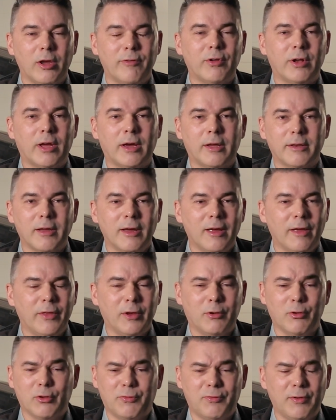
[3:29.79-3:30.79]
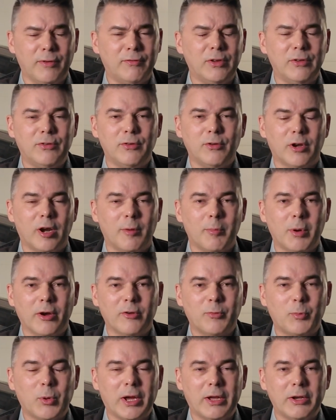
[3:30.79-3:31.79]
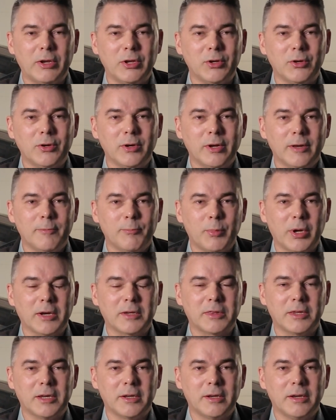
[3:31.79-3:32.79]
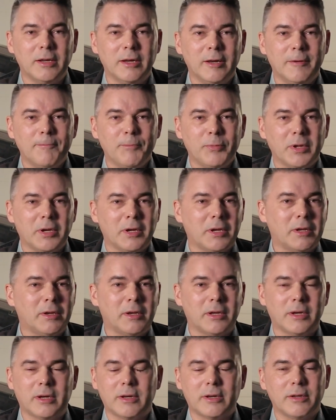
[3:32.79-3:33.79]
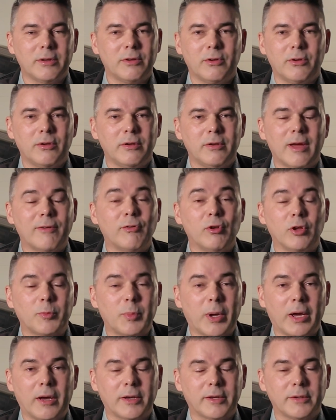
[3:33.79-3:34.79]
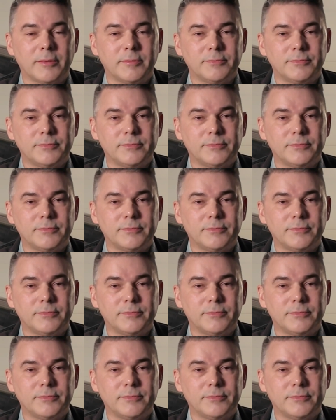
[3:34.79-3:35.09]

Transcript: even at, I think it was $5,200 brand new back then, and never looked back.